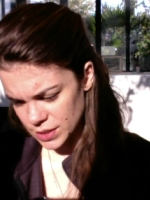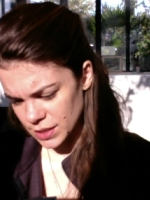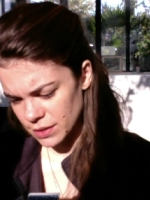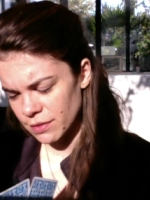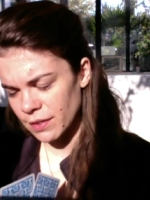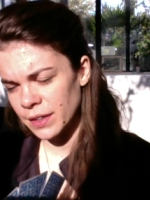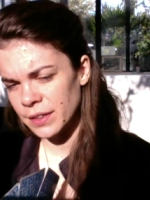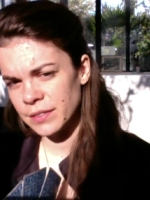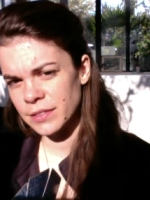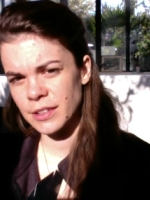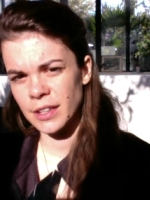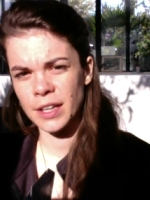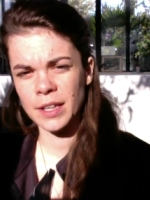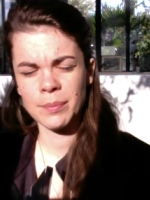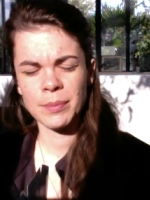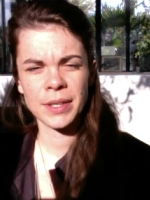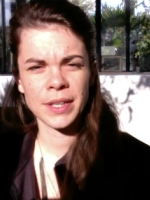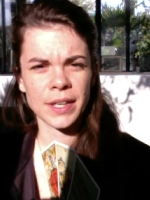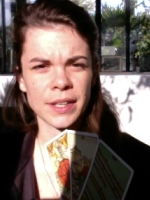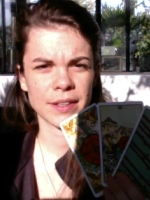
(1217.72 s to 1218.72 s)
divine
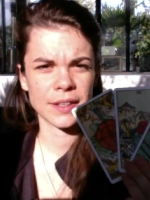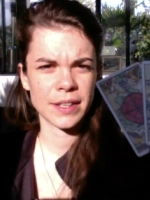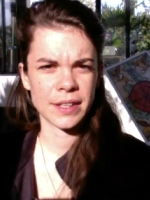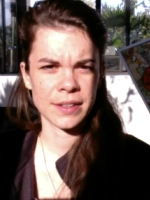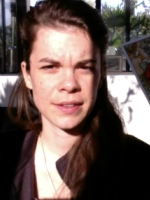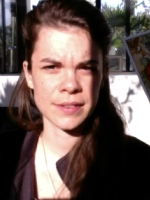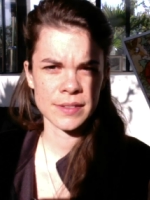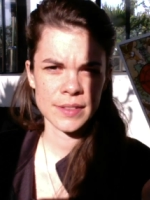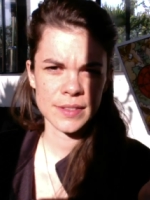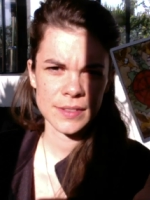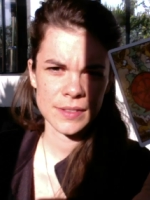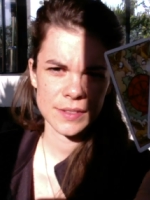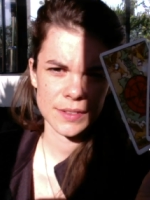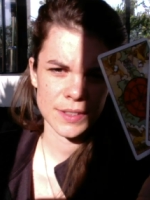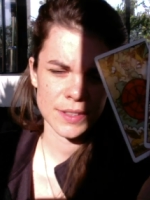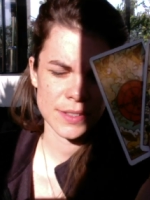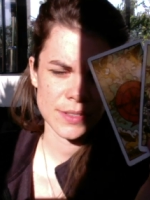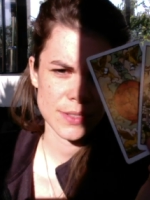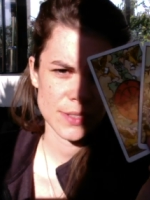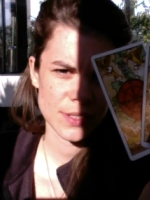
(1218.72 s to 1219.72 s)
timing at hand.
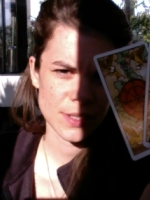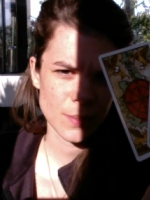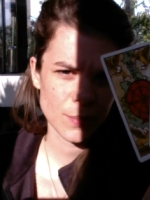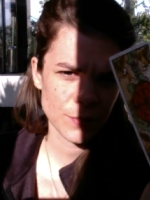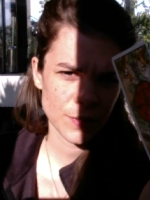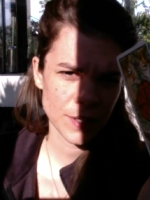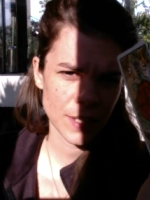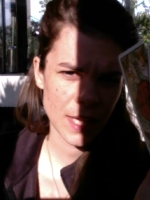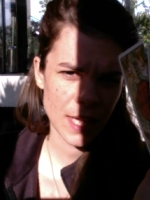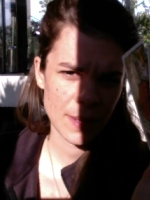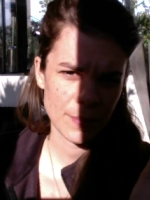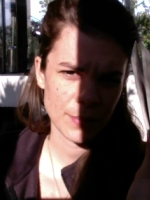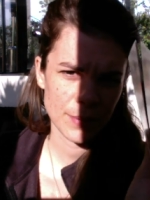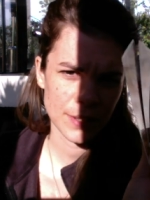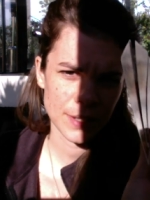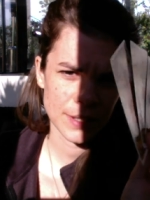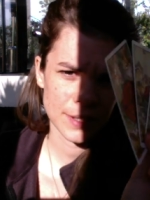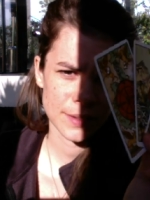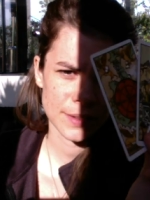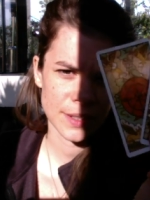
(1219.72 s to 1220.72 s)
There is something
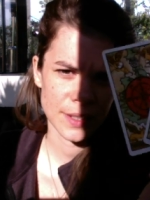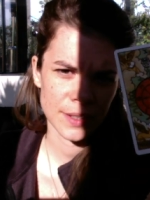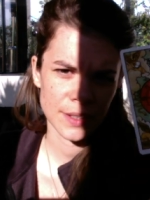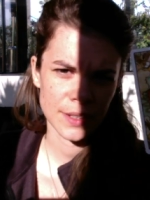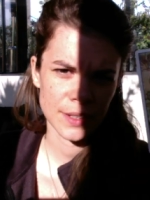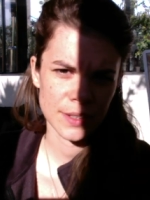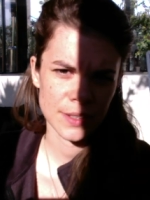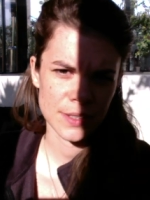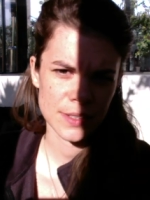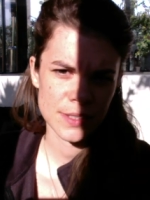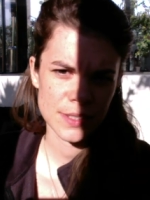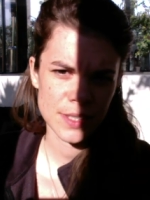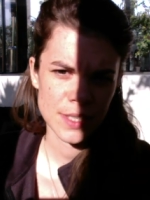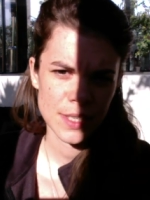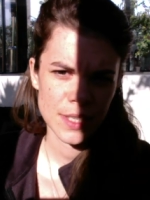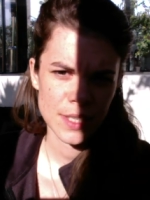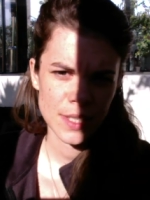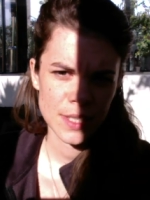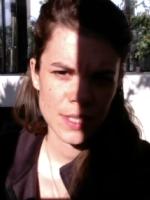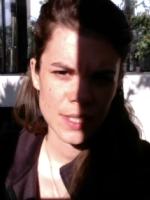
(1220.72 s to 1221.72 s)
happening that is
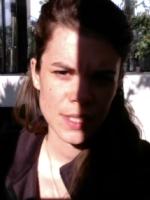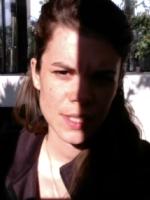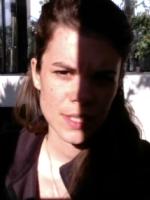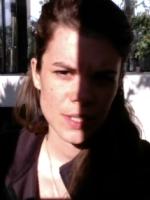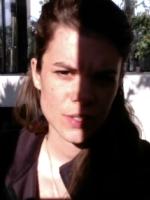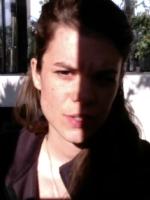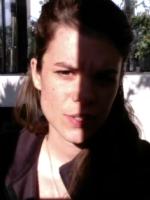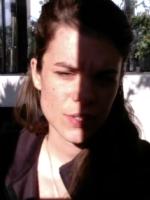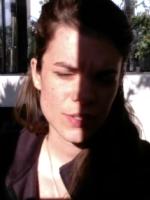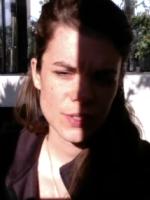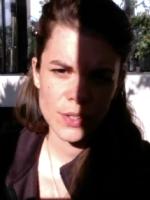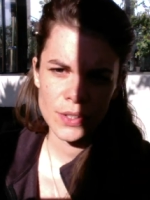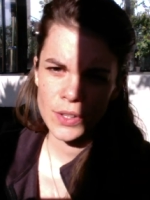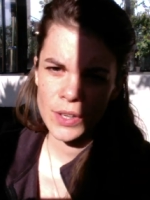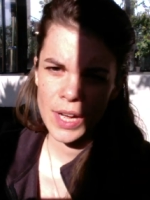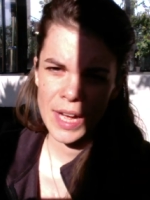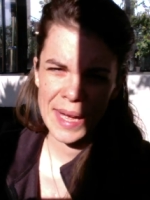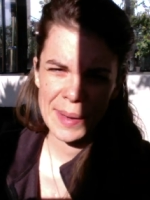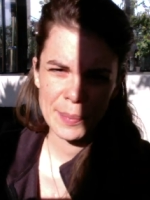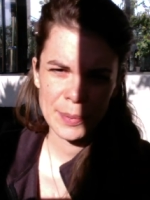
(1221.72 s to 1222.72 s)
just going to
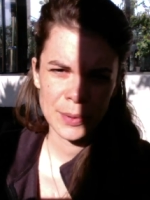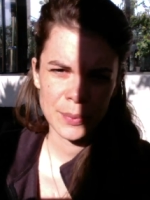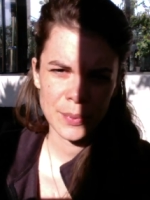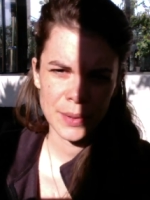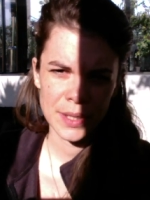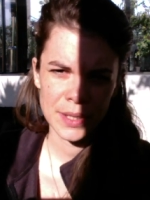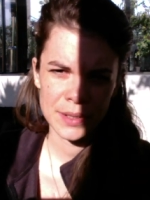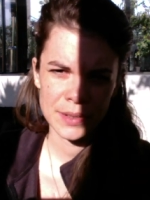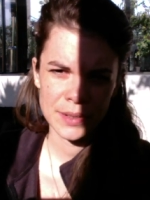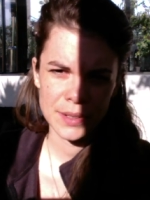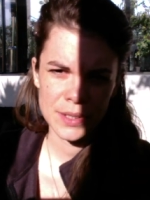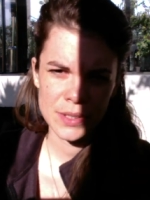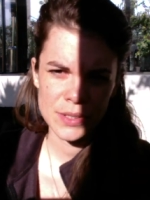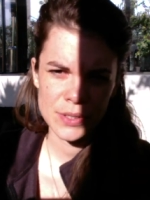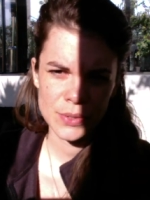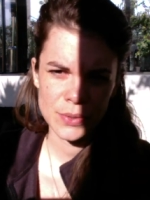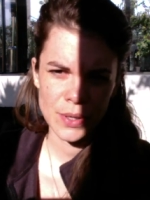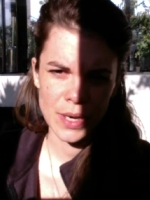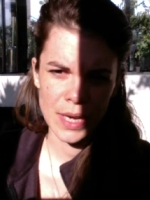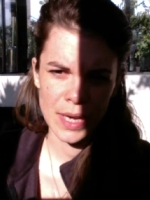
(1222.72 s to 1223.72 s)
happen what it needs
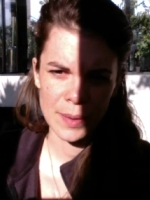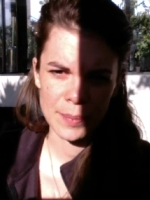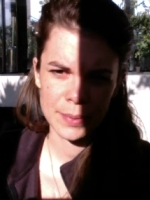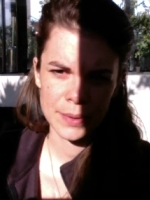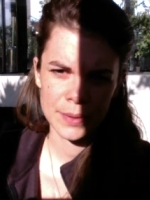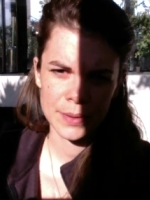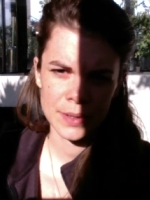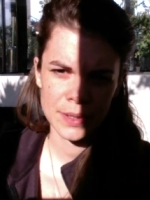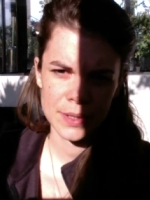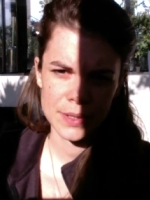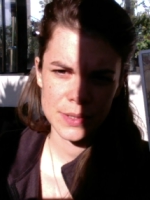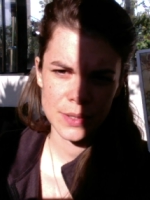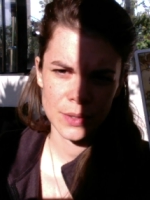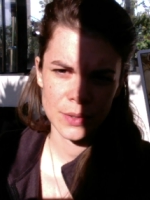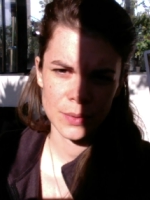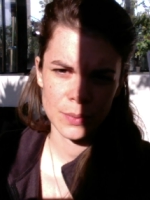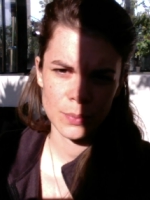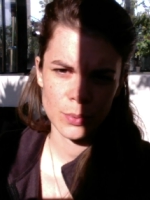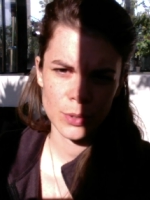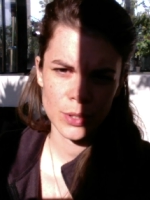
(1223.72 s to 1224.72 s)
to happen. It's going
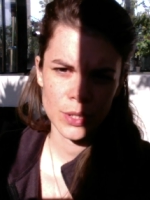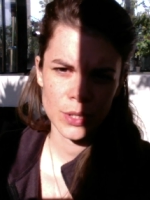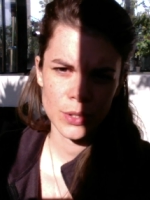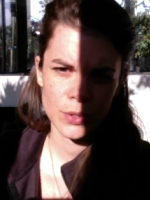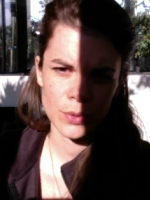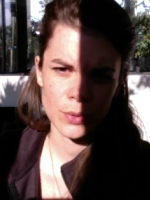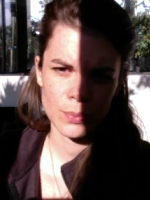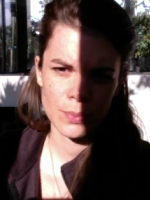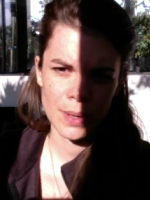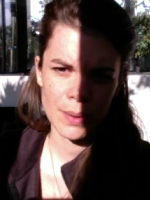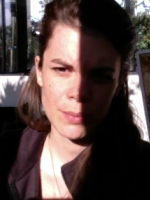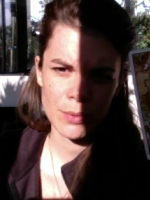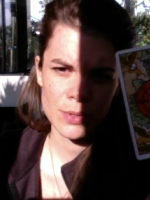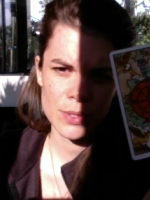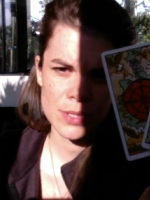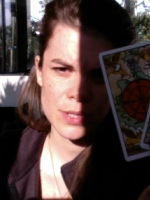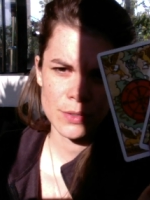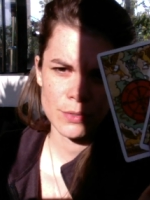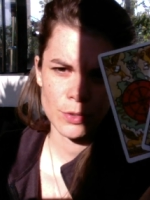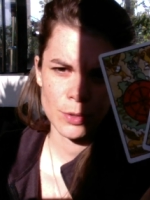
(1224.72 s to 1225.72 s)
to bring you
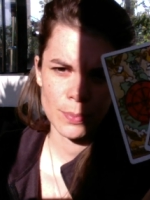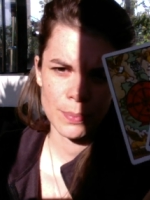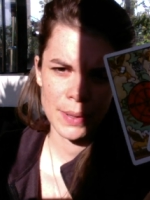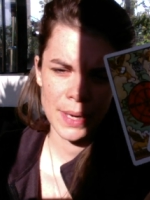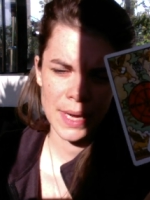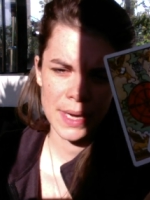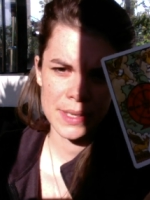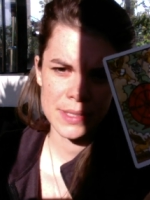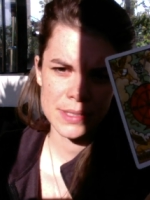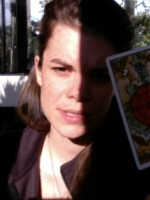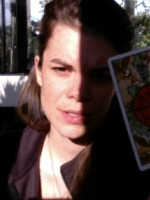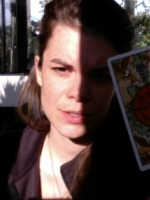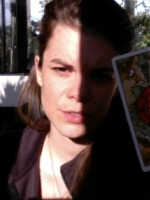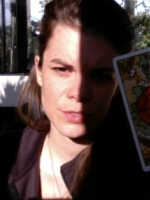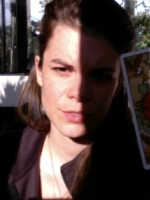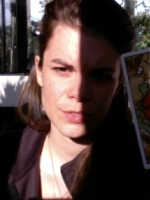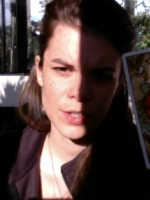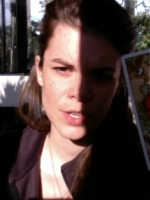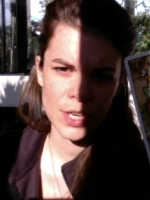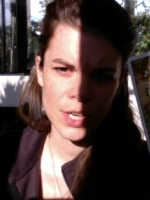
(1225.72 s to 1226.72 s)
memories of the past, of